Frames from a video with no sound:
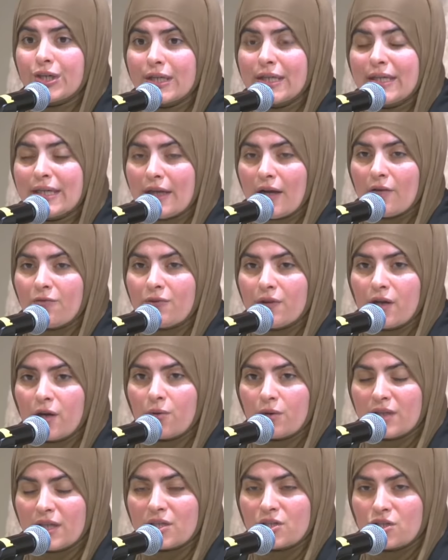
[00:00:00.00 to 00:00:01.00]
enough in our
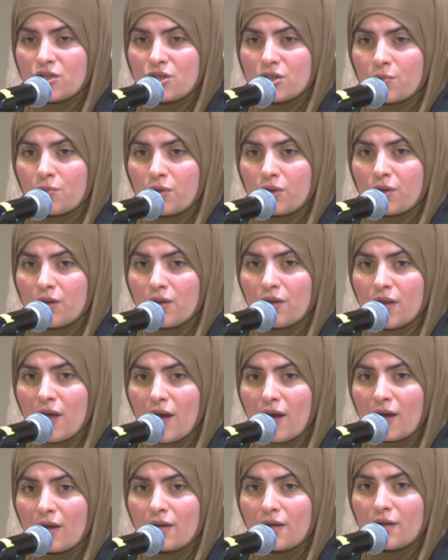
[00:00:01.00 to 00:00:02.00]
relationship with
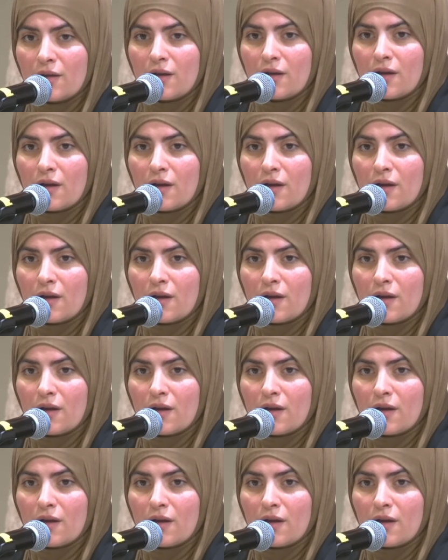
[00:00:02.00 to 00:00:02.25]
Allah.